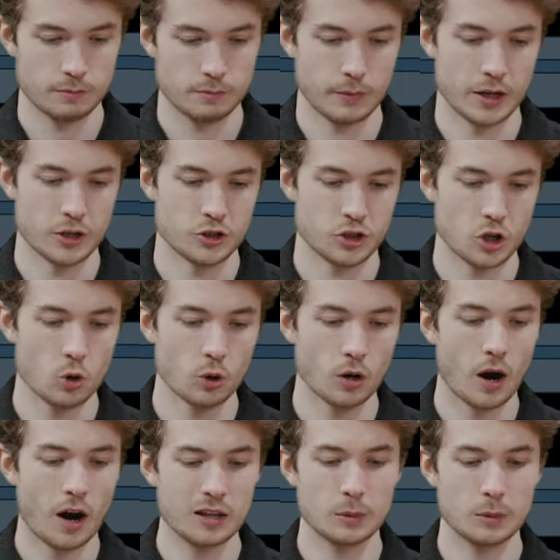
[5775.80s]
my show
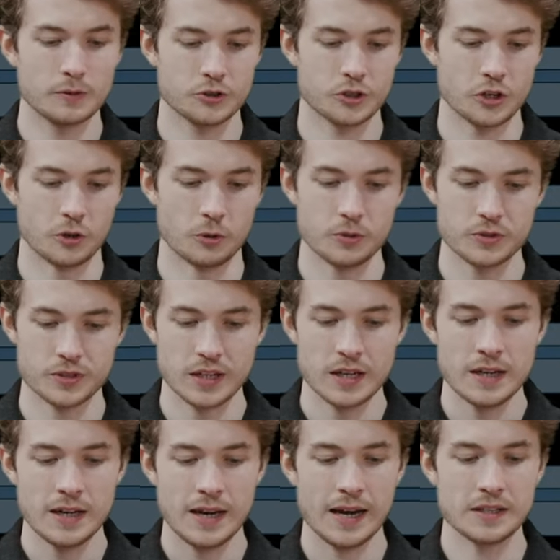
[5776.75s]
column of shows,
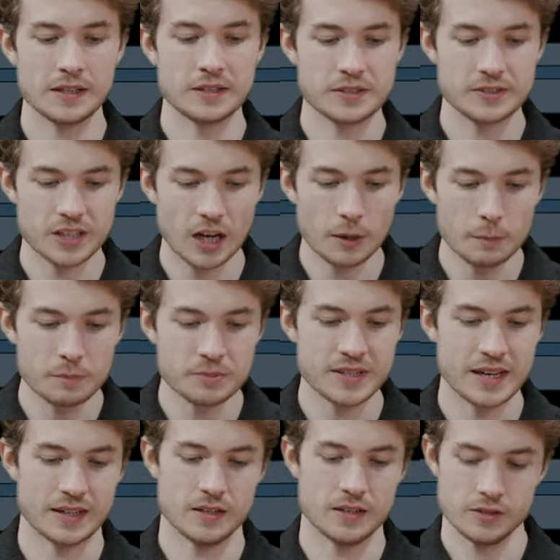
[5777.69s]
and
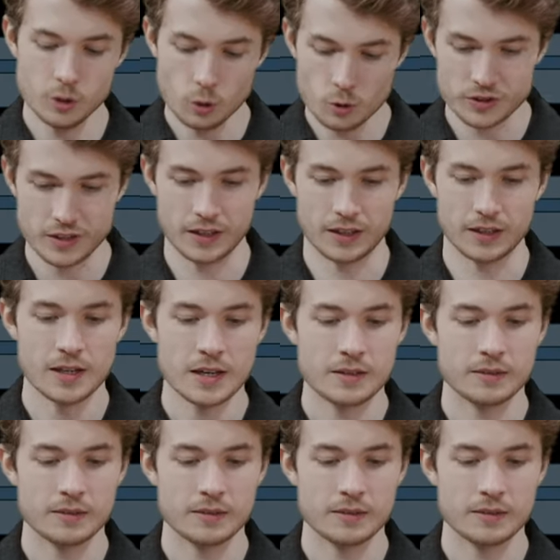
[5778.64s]
subset it using